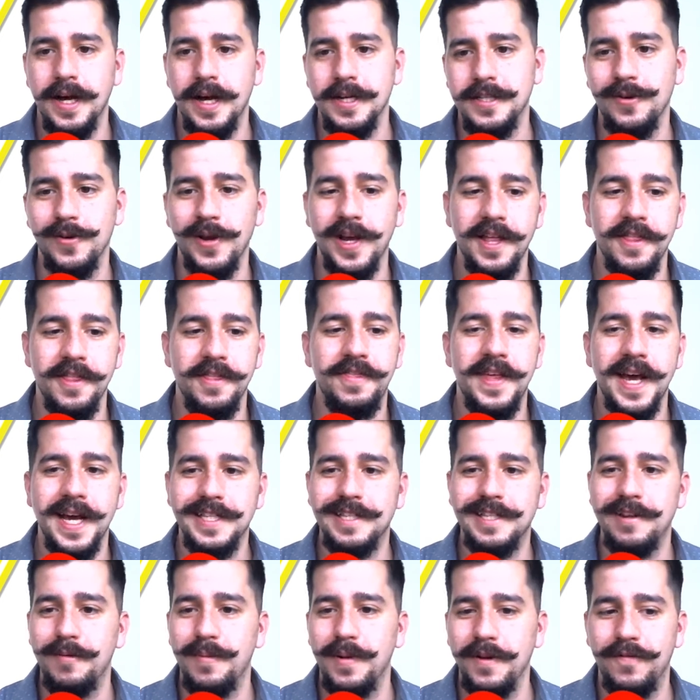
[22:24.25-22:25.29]
So again,
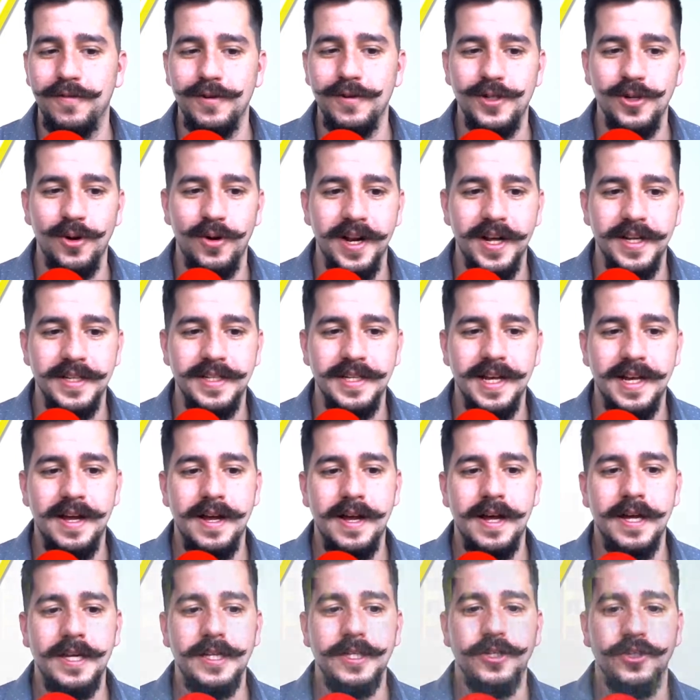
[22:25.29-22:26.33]
thanks everybody for joining us.
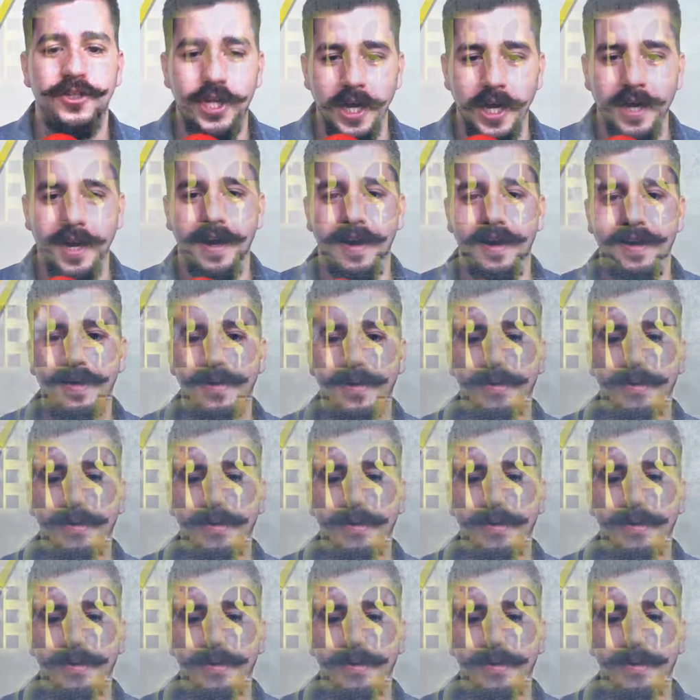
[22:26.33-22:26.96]
See ya!